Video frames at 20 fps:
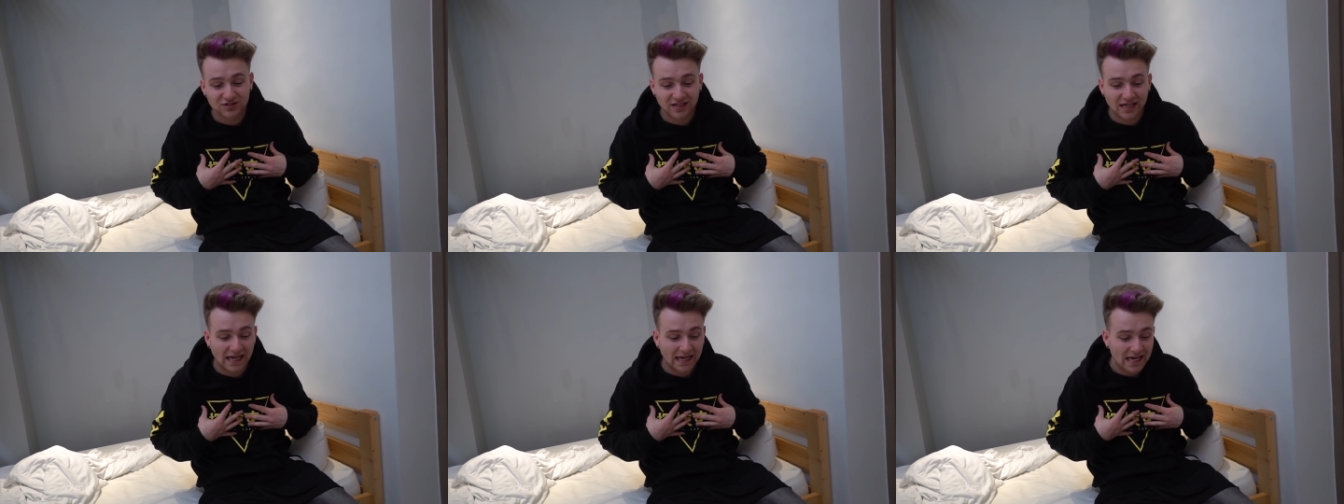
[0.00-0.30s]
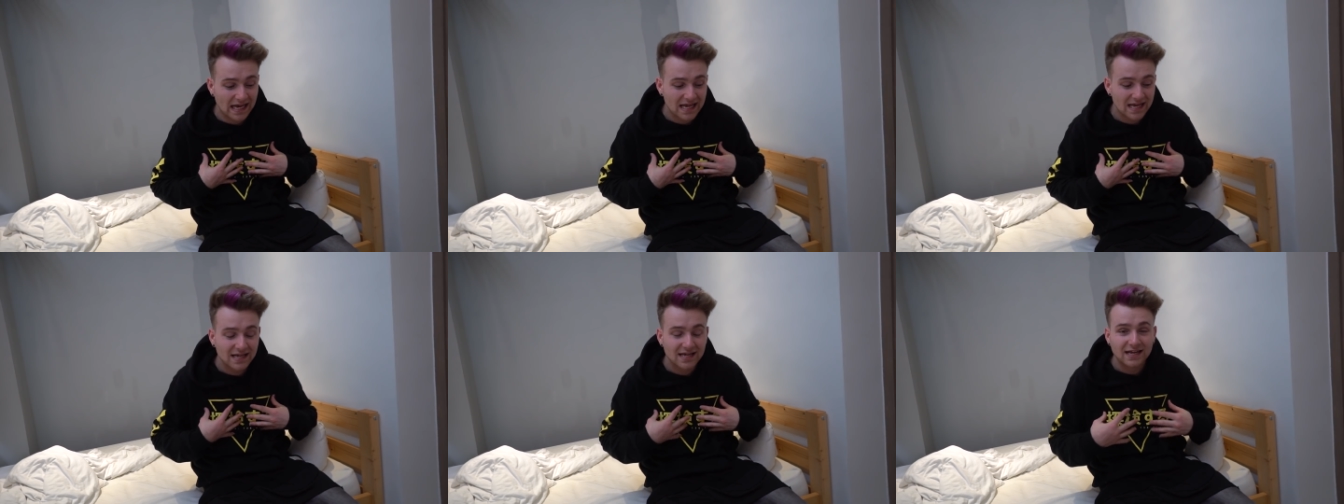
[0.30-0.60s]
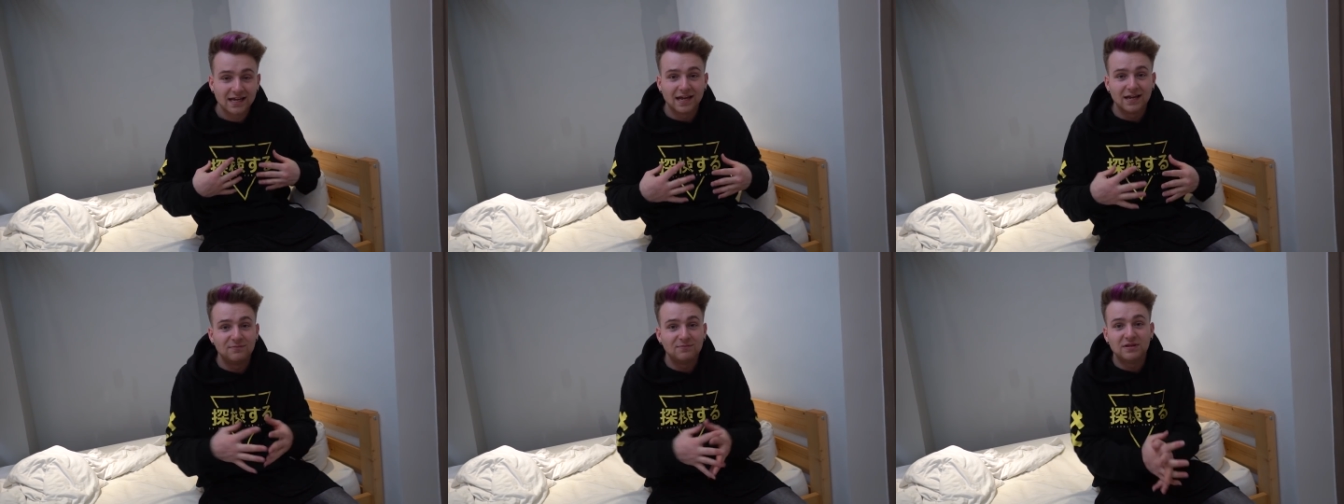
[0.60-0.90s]
Like,
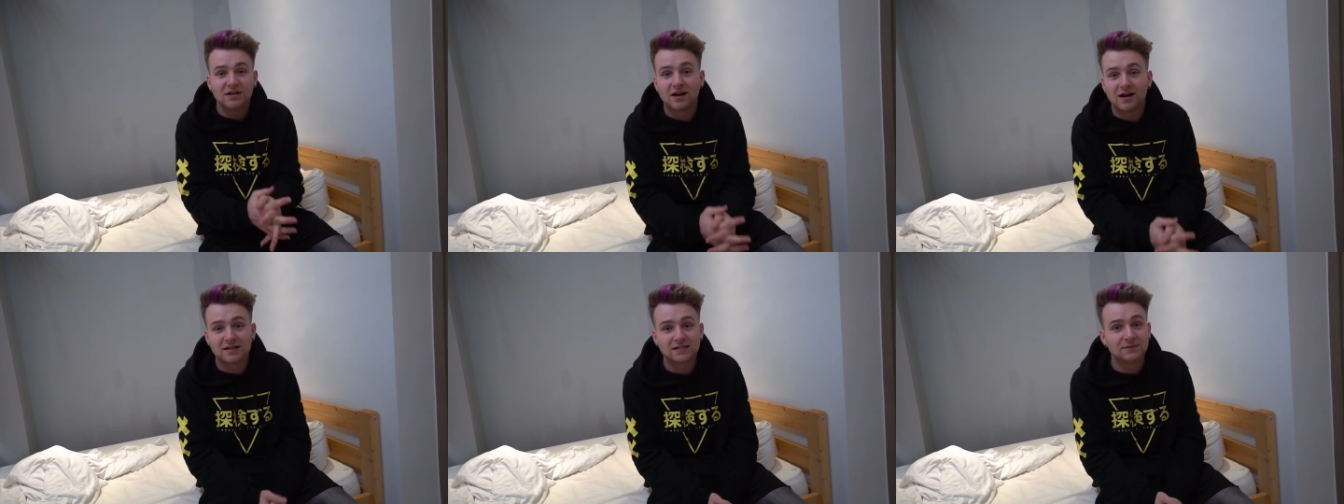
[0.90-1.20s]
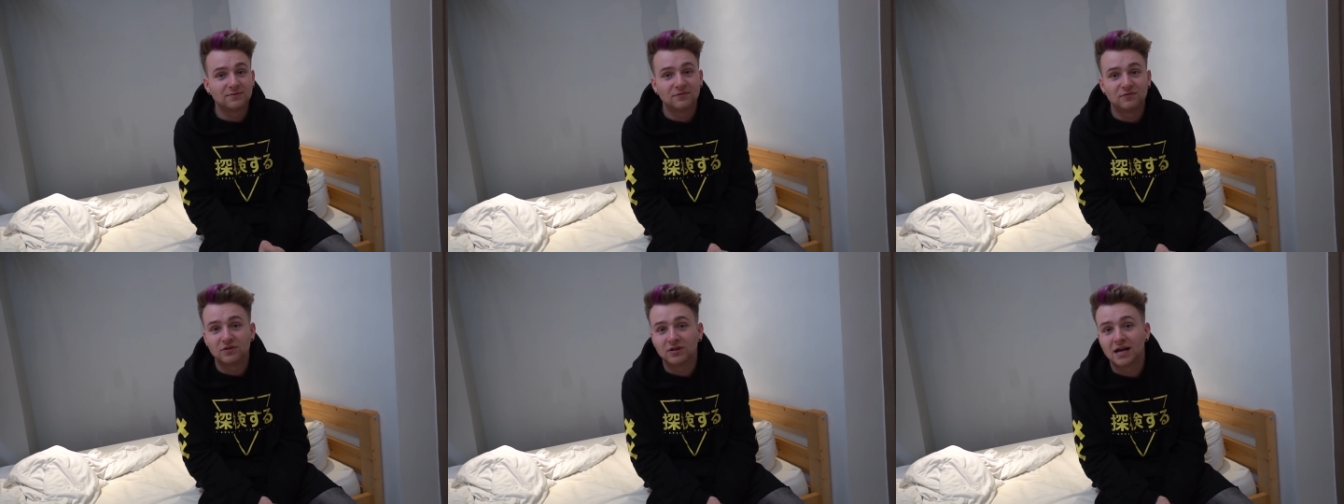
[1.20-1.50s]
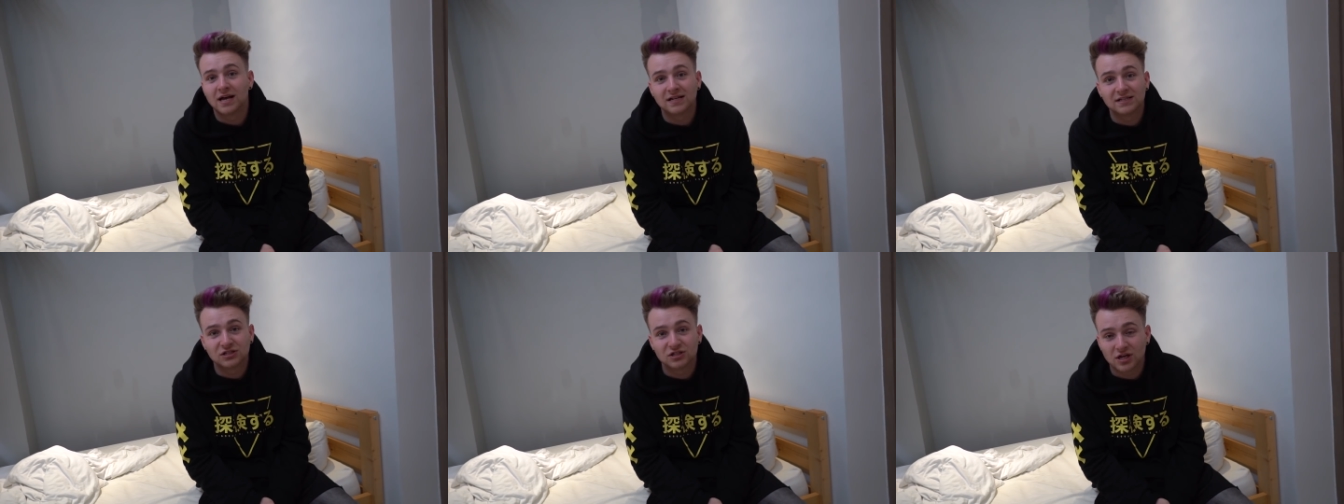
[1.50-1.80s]
it'd be awesome if you
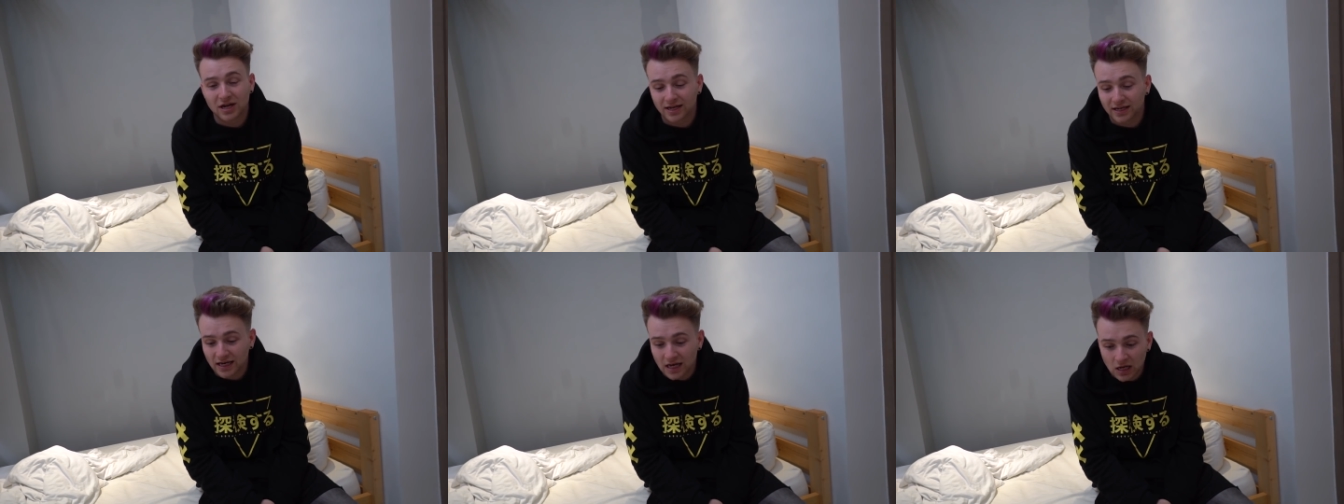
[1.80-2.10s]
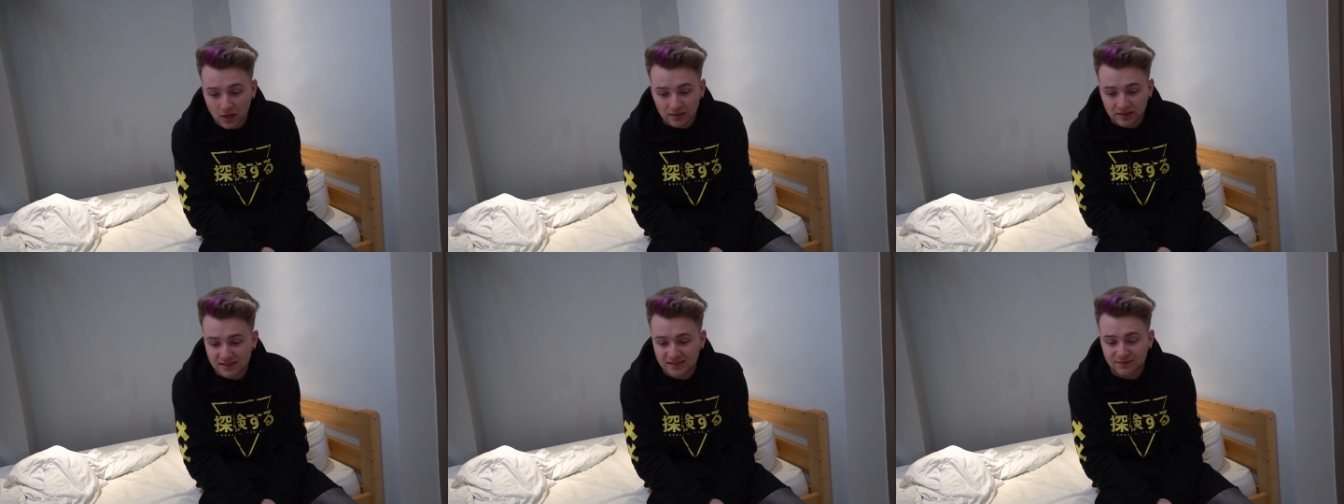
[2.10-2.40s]
guys check it out.